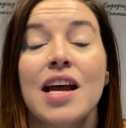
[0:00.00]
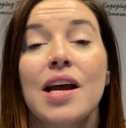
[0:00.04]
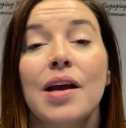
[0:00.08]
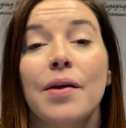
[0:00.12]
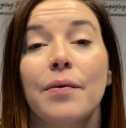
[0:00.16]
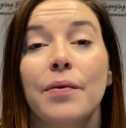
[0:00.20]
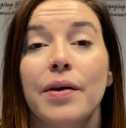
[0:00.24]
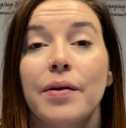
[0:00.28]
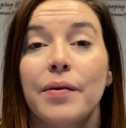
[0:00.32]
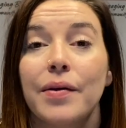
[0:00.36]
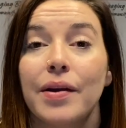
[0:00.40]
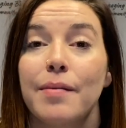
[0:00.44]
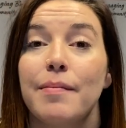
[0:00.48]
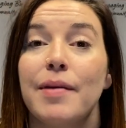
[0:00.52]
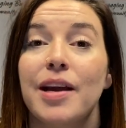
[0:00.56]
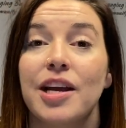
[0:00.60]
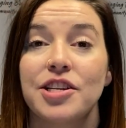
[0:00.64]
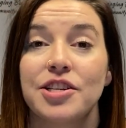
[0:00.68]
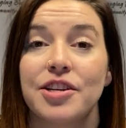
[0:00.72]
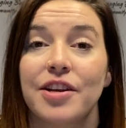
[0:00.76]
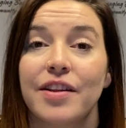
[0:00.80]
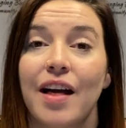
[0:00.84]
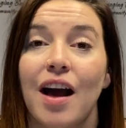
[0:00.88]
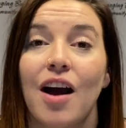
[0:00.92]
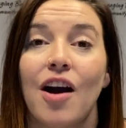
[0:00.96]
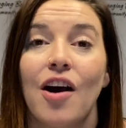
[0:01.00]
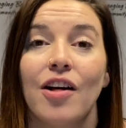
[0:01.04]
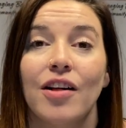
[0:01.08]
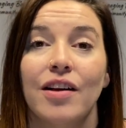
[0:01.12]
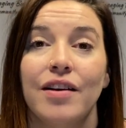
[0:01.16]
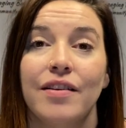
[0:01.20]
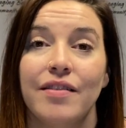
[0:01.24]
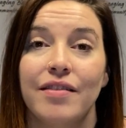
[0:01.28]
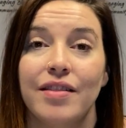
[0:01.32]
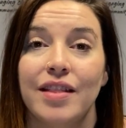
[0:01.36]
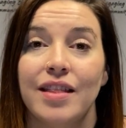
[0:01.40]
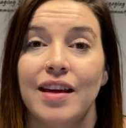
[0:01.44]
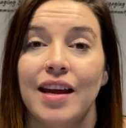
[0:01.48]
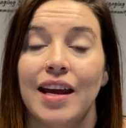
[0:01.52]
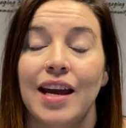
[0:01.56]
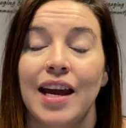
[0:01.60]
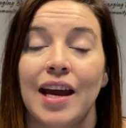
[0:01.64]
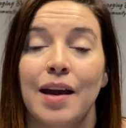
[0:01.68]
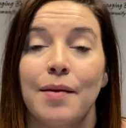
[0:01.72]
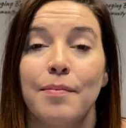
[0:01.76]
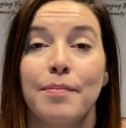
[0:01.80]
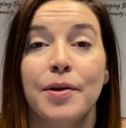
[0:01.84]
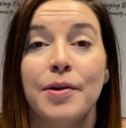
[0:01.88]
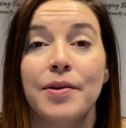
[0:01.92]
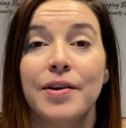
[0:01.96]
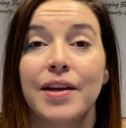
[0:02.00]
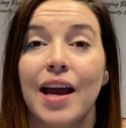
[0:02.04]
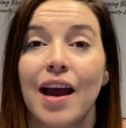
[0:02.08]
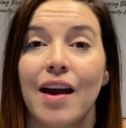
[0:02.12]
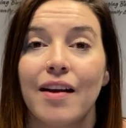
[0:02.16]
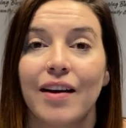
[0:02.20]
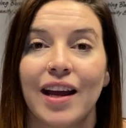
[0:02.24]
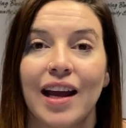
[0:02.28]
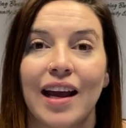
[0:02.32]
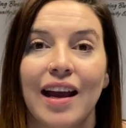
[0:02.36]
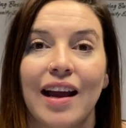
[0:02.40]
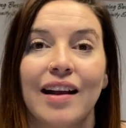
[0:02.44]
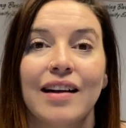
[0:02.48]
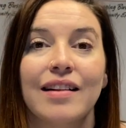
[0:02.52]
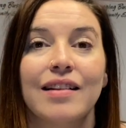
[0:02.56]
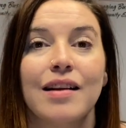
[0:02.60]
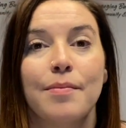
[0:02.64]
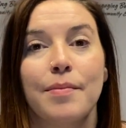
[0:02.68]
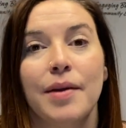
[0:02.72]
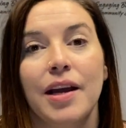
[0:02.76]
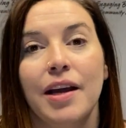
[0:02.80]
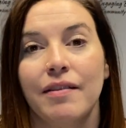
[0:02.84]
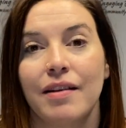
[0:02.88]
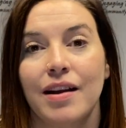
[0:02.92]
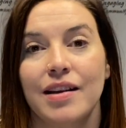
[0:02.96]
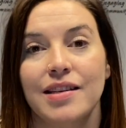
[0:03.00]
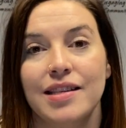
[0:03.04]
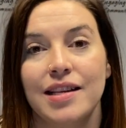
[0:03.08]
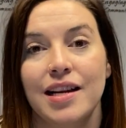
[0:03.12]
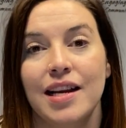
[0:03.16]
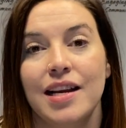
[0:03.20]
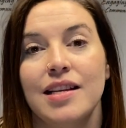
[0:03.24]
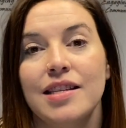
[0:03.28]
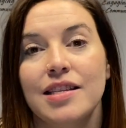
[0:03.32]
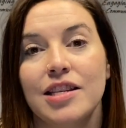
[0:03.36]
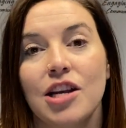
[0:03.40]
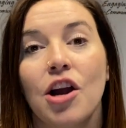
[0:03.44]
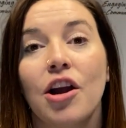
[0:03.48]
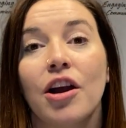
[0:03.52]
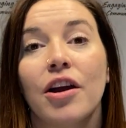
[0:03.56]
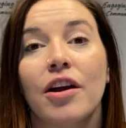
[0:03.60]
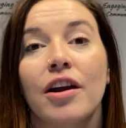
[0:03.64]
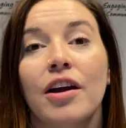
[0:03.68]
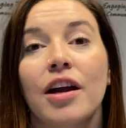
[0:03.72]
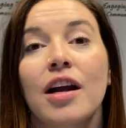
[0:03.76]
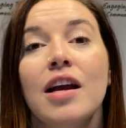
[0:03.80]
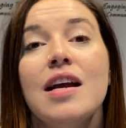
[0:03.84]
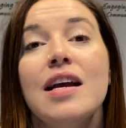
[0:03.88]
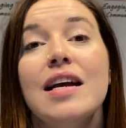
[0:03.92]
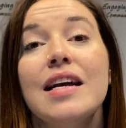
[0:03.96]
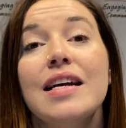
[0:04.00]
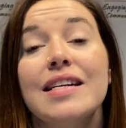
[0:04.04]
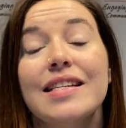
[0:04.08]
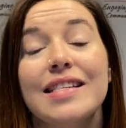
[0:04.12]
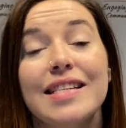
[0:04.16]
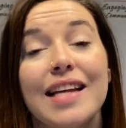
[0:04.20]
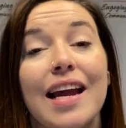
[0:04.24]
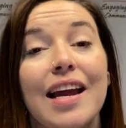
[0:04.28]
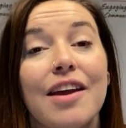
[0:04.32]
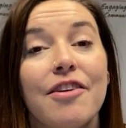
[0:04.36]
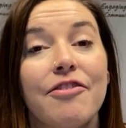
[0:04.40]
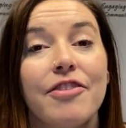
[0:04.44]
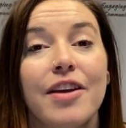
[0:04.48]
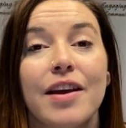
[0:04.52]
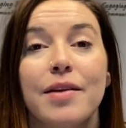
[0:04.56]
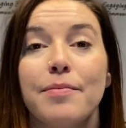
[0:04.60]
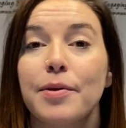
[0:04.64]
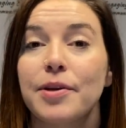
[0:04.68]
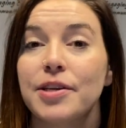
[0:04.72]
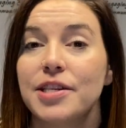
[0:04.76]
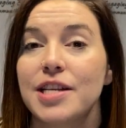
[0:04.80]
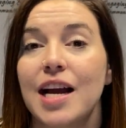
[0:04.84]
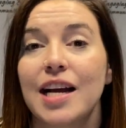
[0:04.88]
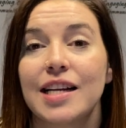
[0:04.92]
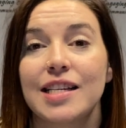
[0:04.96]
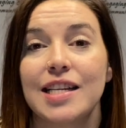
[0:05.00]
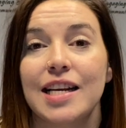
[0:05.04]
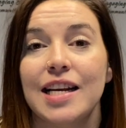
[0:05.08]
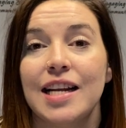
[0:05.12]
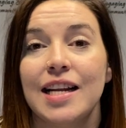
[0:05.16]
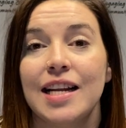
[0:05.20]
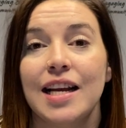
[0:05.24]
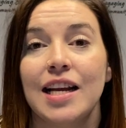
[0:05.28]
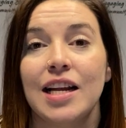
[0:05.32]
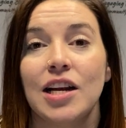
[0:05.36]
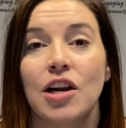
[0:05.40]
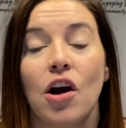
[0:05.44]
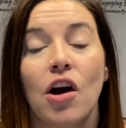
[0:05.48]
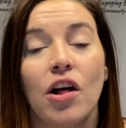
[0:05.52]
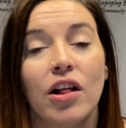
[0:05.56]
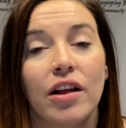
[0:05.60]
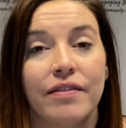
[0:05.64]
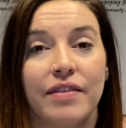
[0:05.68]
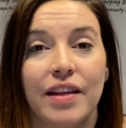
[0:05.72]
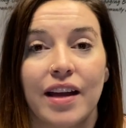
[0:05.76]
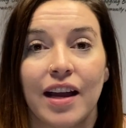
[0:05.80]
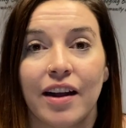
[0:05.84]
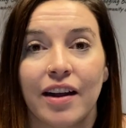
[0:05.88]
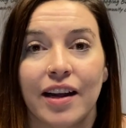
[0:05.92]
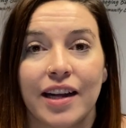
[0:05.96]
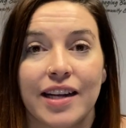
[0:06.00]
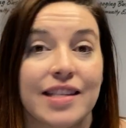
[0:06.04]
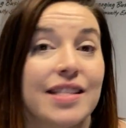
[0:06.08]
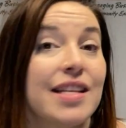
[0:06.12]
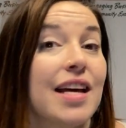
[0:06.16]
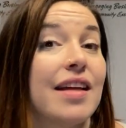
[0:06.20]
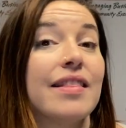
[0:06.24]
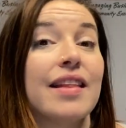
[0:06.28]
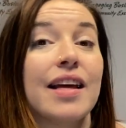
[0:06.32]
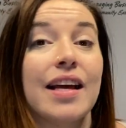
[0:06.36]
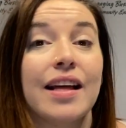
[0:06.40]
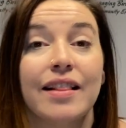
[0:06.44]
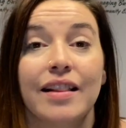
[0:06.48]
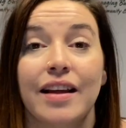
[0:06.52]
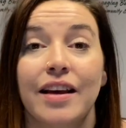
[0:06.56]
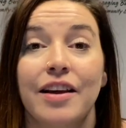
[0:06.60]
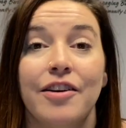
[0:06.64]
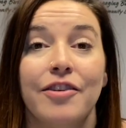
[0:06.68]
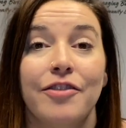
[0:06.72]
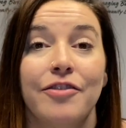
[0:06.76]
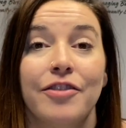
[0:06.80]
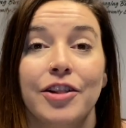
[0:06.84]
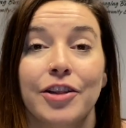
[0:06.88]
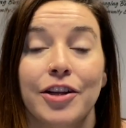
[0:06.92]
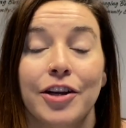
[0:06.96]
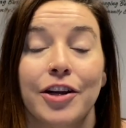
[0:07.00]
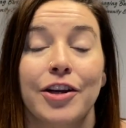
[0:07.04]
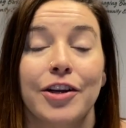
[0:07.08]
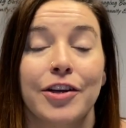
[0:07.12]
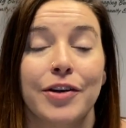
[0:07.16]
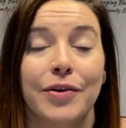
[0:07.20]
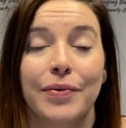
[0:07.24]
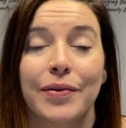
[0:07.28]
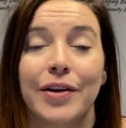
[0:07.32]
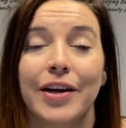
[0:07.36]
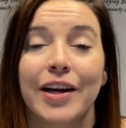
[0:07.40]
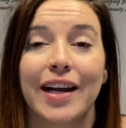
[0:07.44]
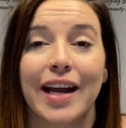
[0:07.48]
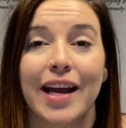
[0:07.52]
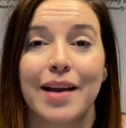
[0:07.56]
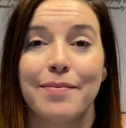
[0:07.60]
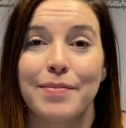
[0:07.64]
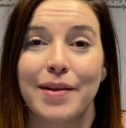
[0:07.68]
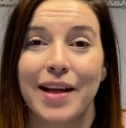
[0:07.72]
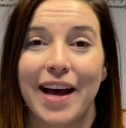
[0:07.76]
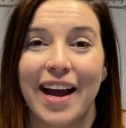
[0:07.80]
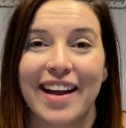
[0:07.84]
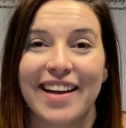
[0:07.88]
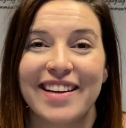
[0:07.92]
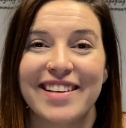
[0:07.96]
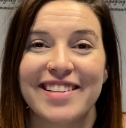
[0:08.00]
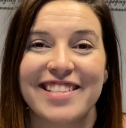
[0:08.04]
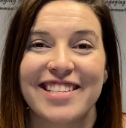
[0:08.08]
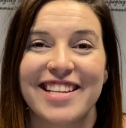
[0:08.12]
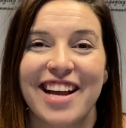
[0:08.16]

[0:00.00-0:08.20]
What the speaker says: And we want to make sure that all of the Boone County and Columbia residents are safe and protected in all of the areas that they live, learn, work, and play.